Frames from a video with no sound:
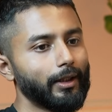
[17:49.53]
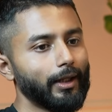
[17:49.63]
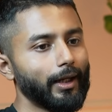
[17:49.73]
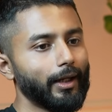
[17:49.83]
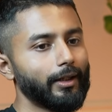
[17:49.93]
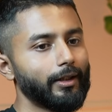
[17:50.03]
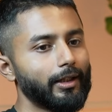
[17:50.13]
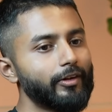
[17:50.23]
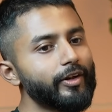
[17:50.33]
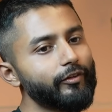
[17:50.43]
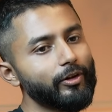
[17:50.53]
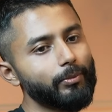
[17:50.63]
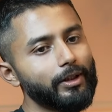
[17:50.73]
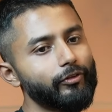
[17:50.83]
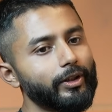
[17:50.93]
And even if it
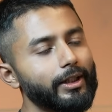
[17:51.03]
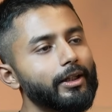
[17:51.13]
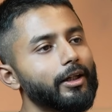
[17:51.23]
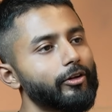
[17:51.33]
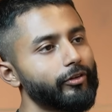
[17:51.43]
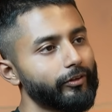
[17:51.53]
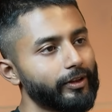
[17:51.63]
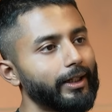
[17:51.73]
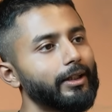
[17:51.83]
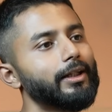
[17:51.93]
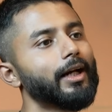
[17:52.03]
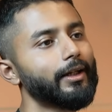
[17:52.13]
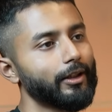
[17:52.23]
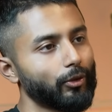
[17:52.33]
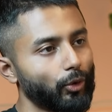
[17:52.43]
means it incurs slightly
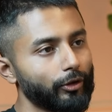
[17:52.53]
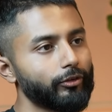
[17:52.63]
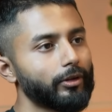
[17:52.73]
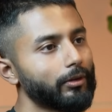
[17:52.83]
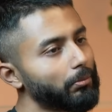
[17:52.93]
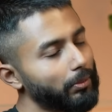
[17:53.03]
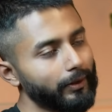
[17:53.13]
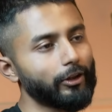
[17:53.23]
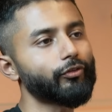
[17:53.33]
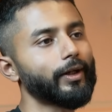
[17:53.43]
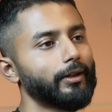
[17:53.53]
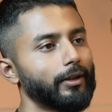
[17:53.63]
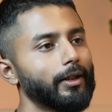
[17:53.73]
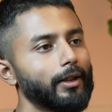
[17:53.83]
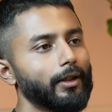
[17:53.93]
higher cost, that's fine.
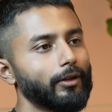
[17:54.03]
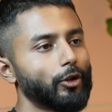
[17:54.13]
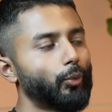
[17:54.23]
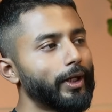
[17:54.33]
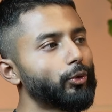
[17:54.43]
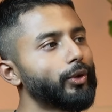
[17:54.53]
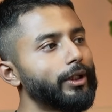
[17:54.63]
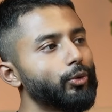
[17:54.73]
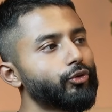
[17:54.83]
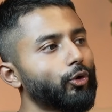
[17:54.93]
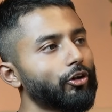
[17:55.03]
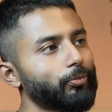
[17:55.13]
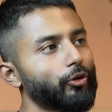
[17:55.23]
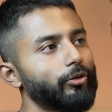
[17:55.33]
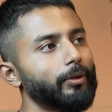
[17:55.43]
The way to reduce cost,
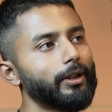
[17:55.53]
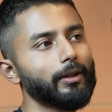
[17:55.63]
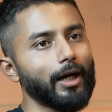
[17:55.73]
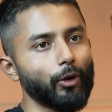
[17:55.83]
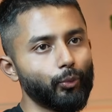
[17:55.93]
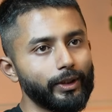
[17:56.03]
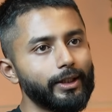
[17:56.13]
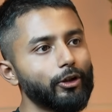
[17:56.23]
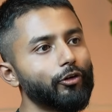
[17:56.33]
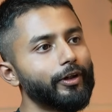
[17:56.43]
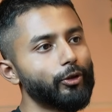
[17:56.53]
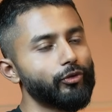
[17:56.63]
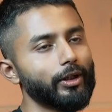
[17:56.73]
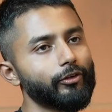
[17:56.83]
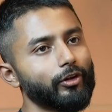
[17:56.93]
possibly how we think of
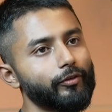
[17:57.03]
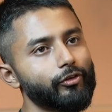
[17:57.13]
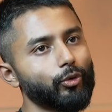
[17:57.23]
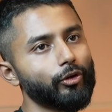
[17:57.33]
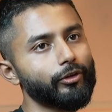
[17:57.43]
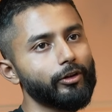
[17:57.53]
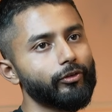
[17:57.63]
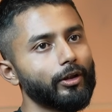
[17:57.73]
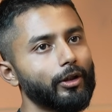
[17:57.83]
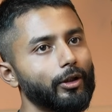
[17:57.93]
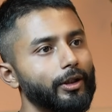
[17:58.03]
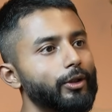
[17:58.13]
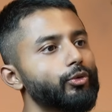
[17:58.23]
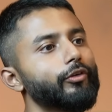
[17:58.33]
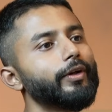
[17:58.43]
reducing our service cost, is
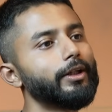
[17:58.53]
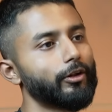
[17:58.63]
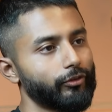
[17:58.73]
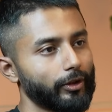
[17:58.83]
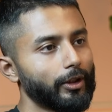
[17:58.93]
reduce the failures.